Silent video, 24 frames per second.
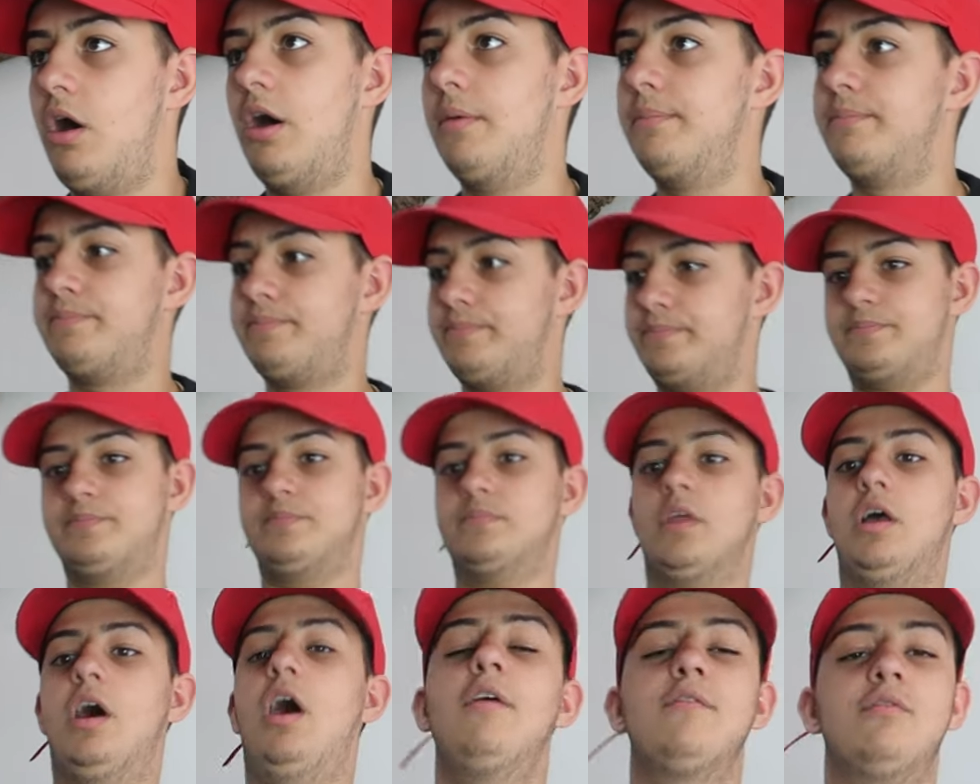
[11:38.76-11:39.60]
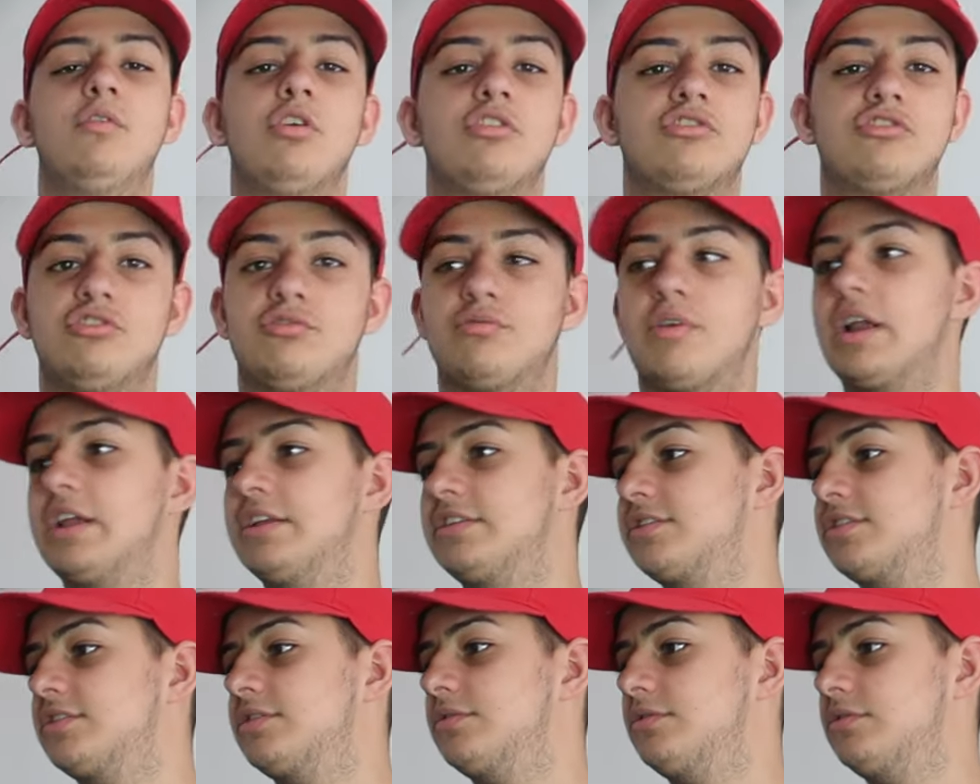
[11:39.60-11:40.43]
I've lost the
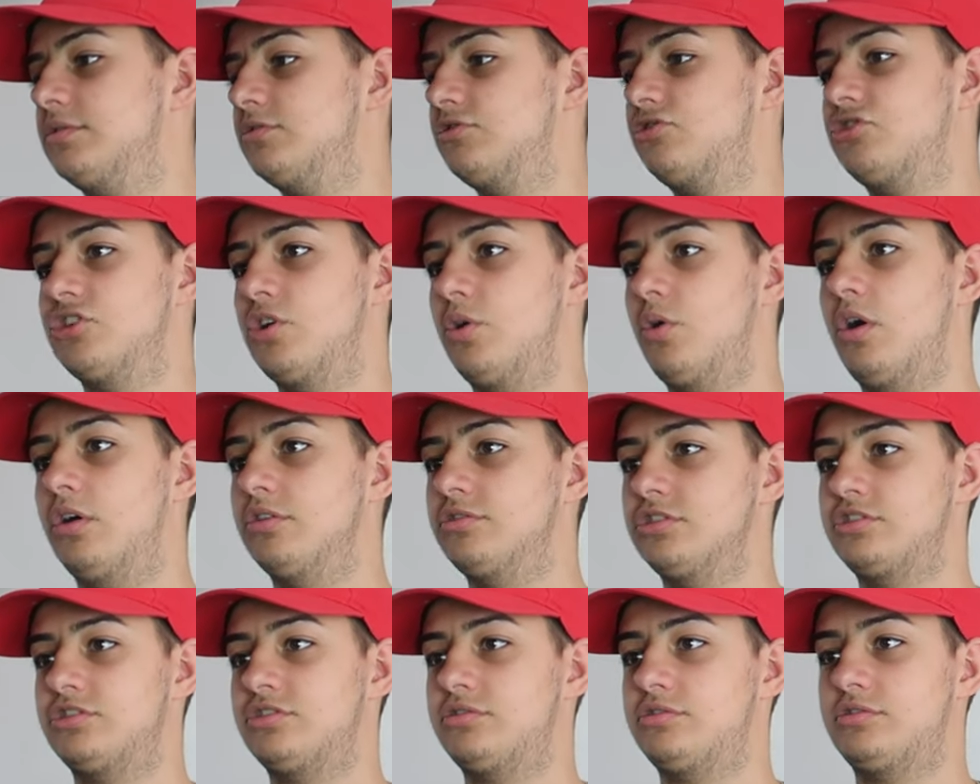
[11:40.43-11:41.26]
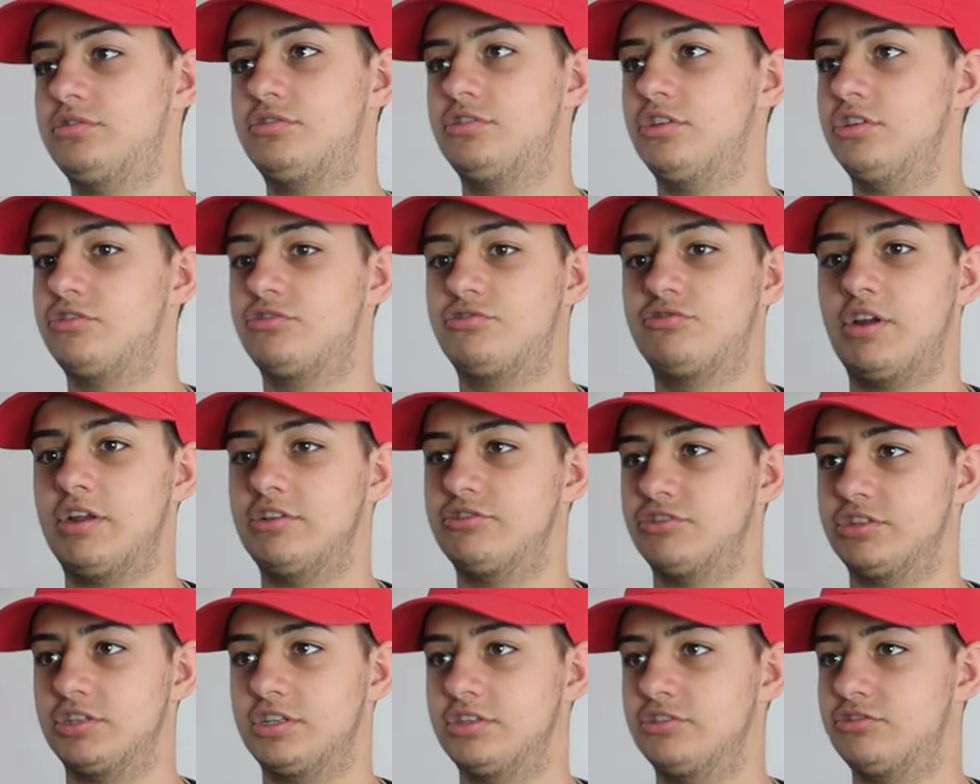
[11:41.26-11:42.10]
race. Do you know what? It's
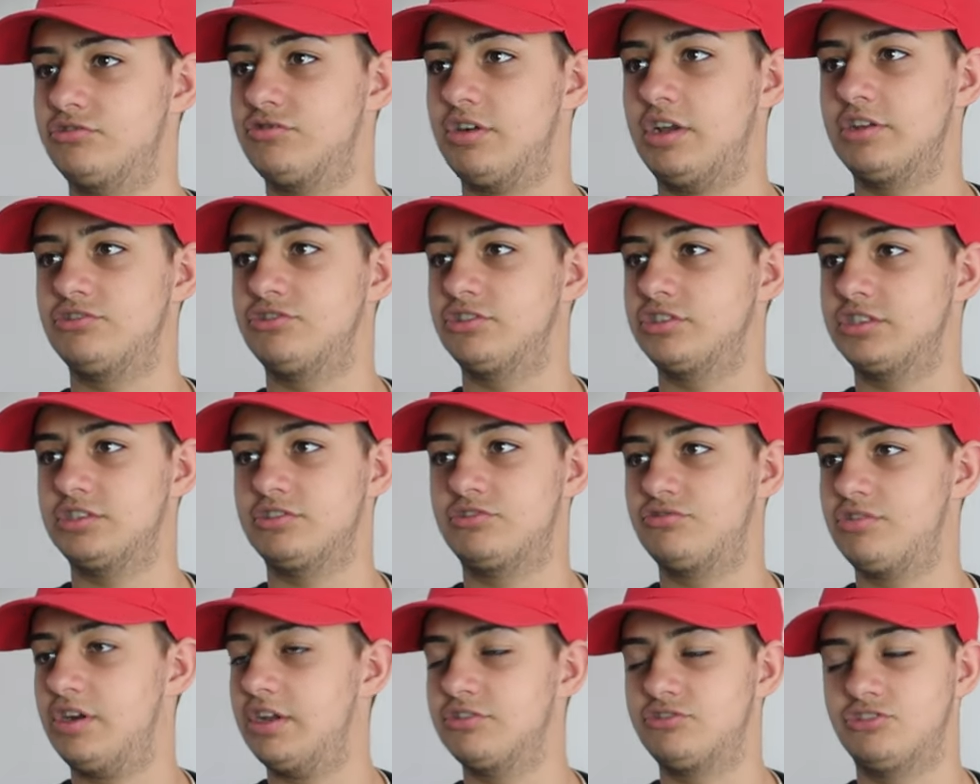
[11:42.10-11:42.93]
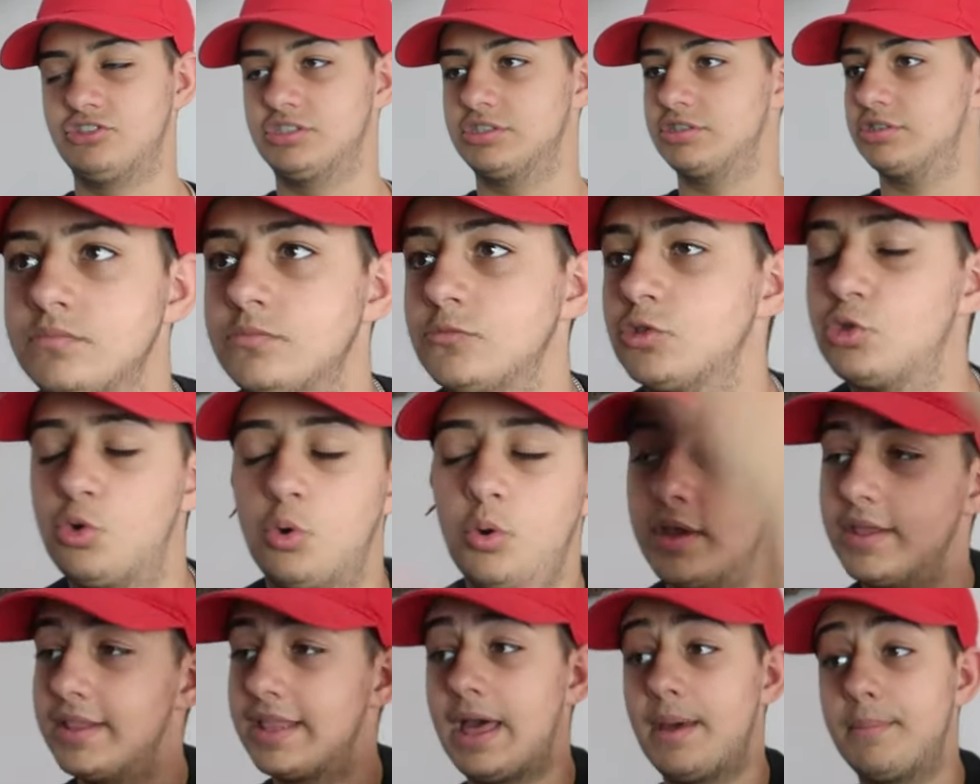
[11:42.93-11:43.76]
tragic.
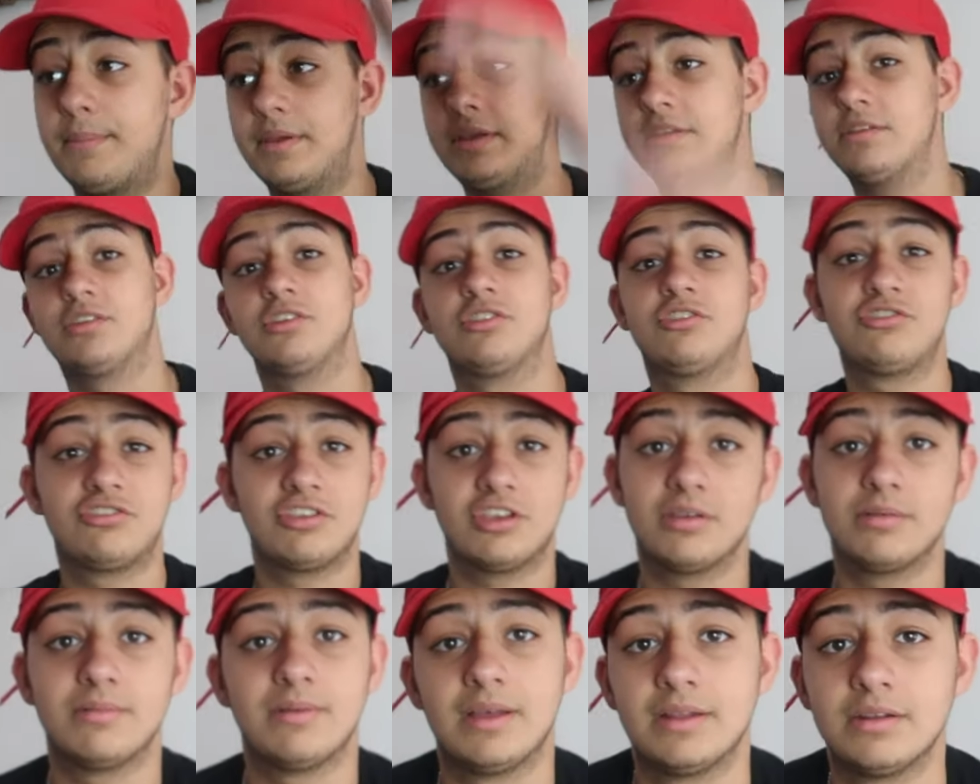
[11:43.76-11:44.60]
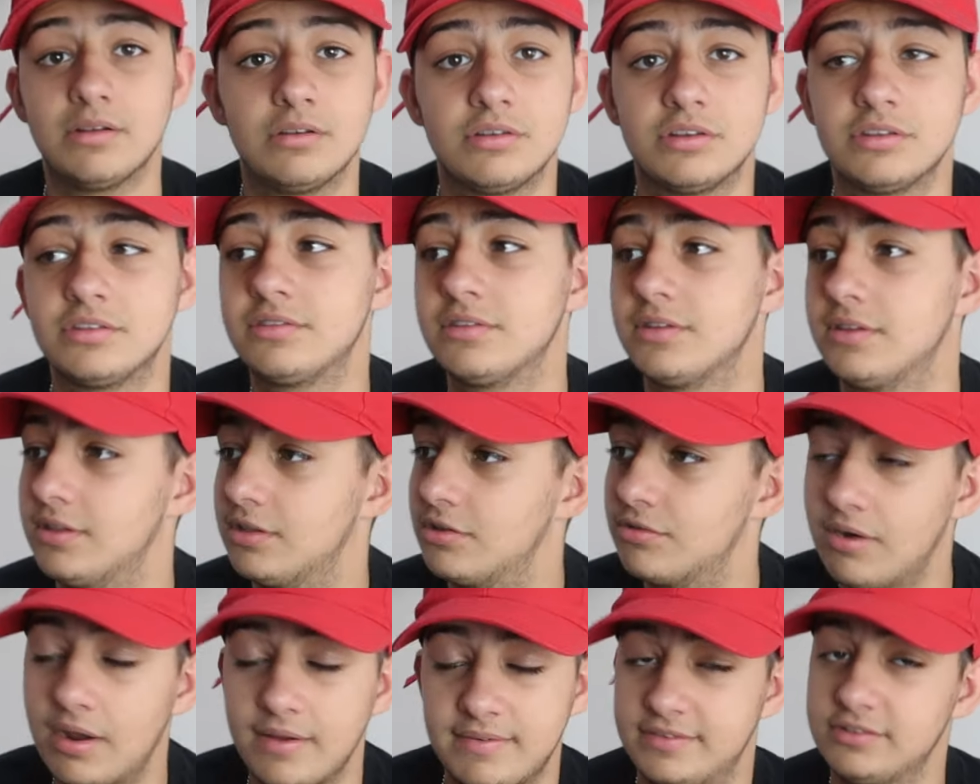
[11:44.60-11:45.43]
Quit that piece of shit, man.
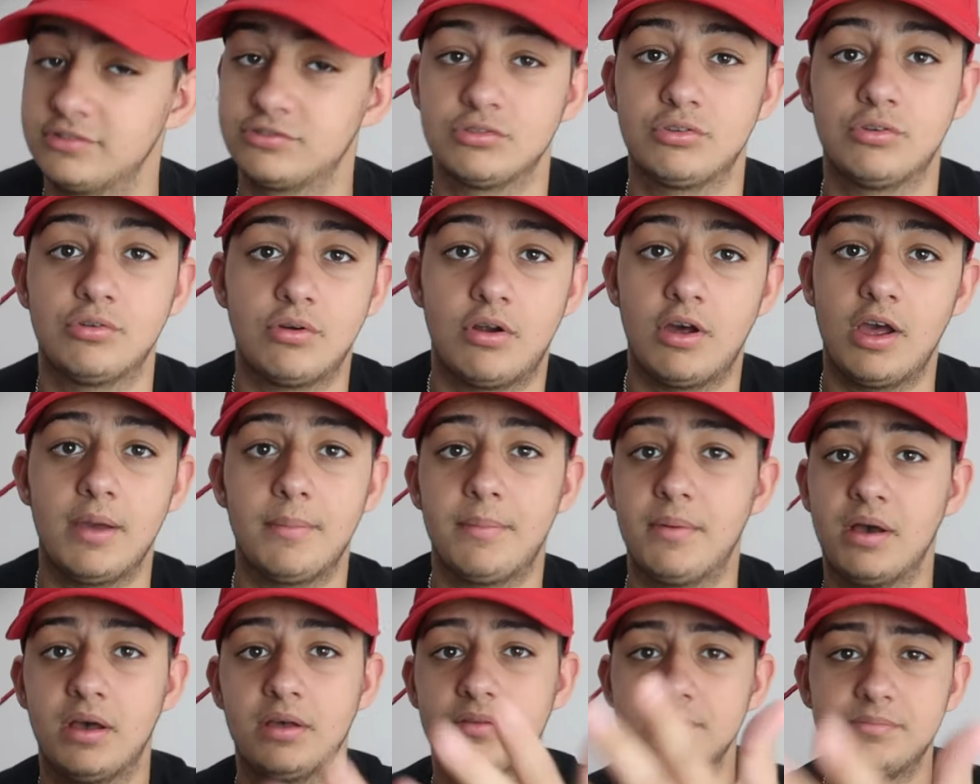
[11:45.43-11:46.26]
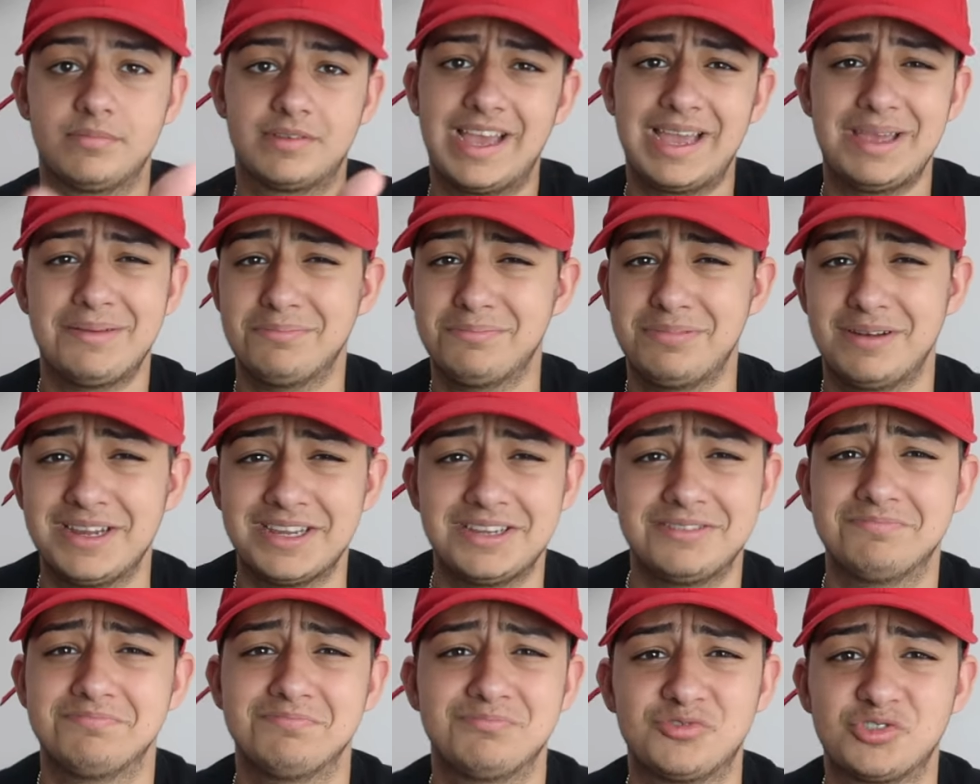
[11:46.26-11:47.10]
Honestly, graphics all right, but gameplay